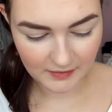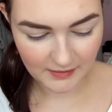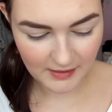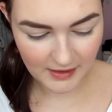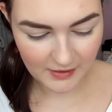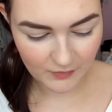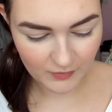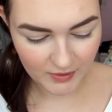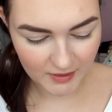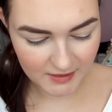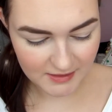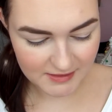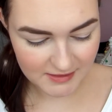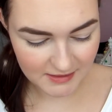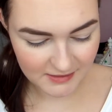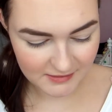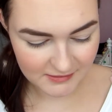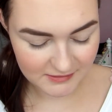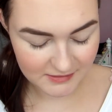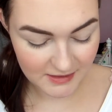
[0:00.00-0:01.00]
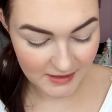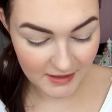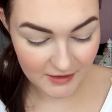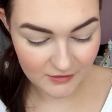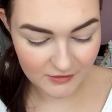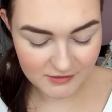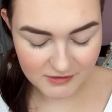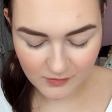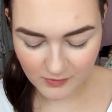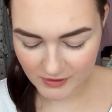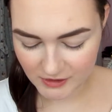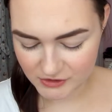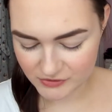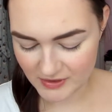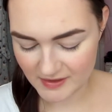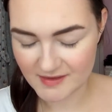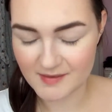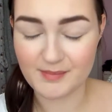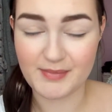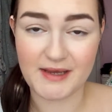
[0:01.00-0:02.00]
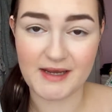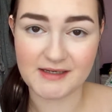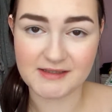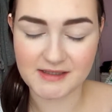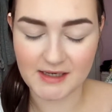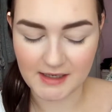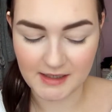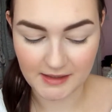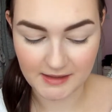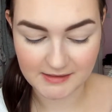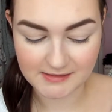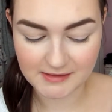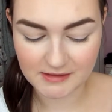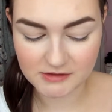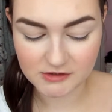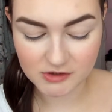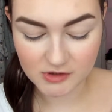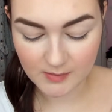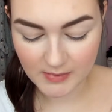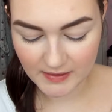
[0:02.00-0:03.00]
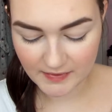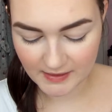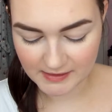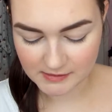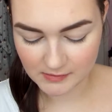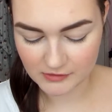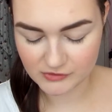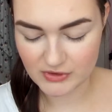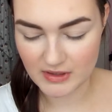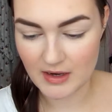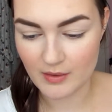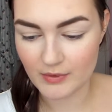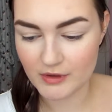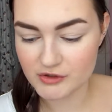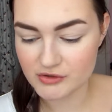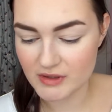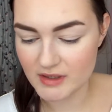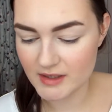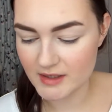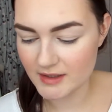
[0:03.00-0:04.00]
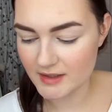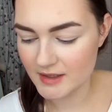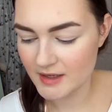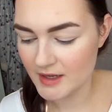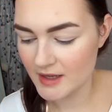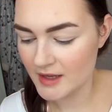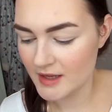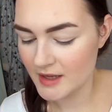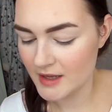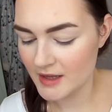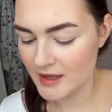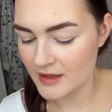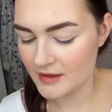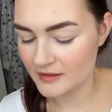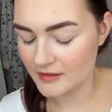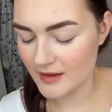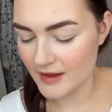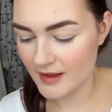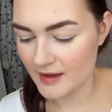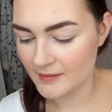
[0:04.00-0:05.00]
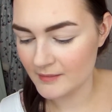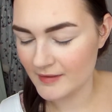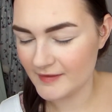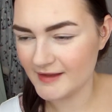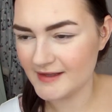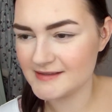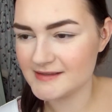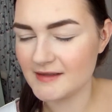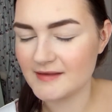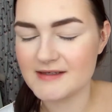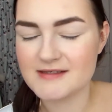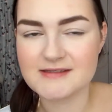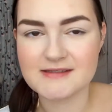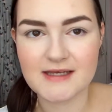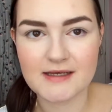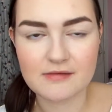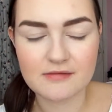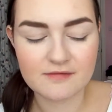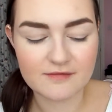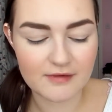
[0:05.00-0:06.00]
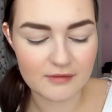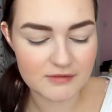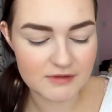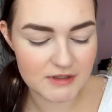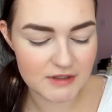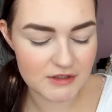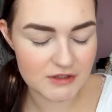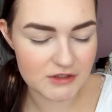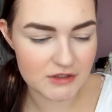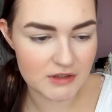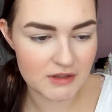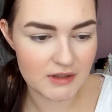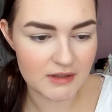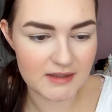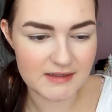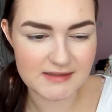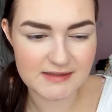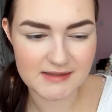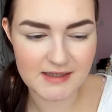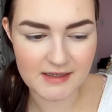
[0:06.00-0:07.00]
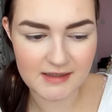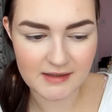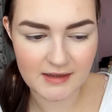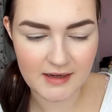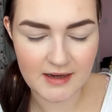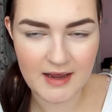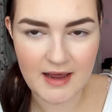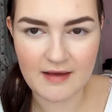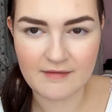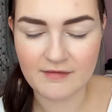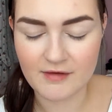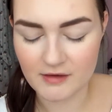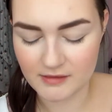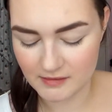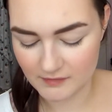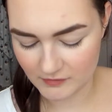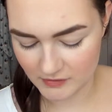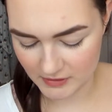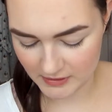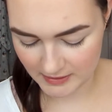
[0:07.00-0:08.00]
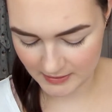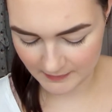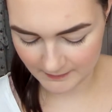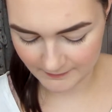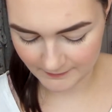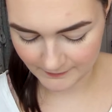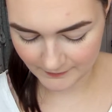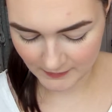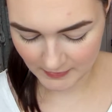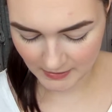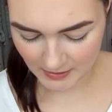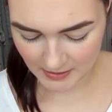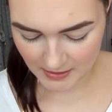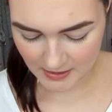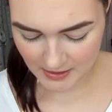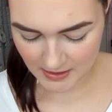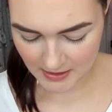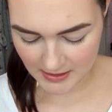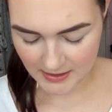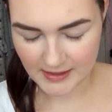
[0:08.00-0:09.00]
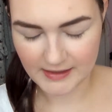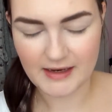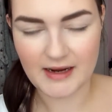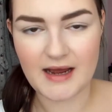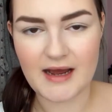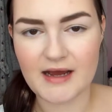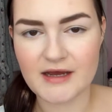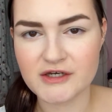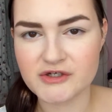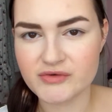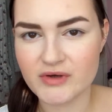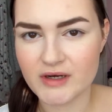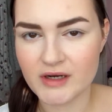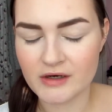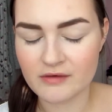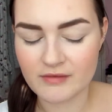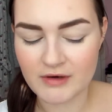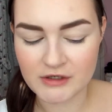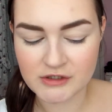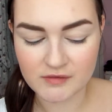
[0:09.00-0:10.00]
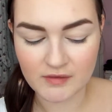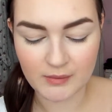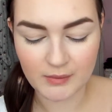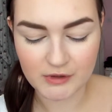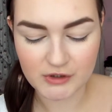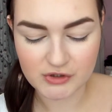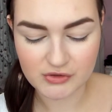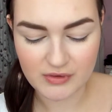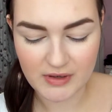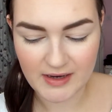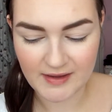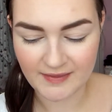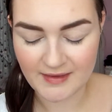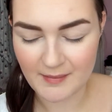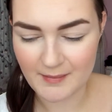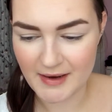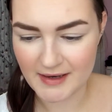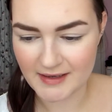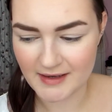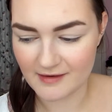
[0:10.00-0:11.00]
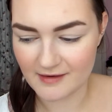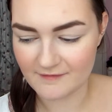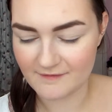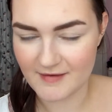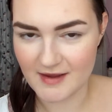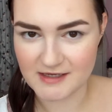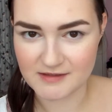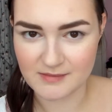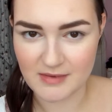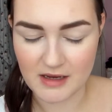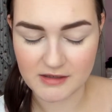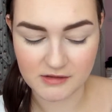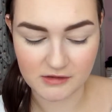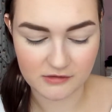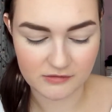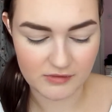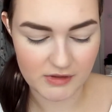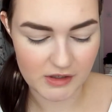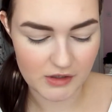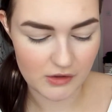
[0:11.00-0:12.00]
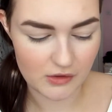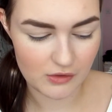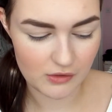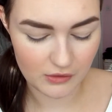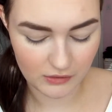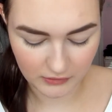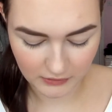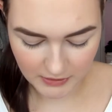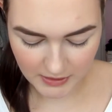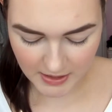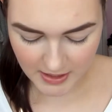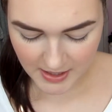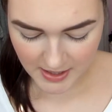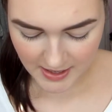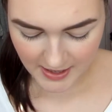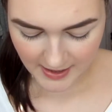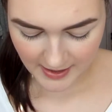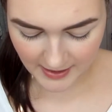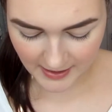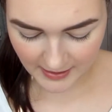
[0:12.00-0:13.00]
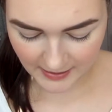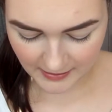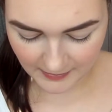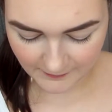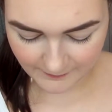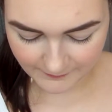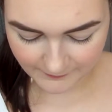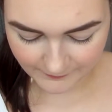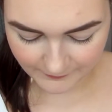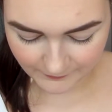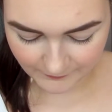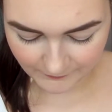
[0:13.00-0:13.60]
I wanted, I also want to try the baked highlighters. There's so many things I want to try. I want to try, um, I think it's like the serum foundation, the skincare. I've heard they've got um, like a hydrating range I really want to try and that magnetic face mask looks really cool. Um,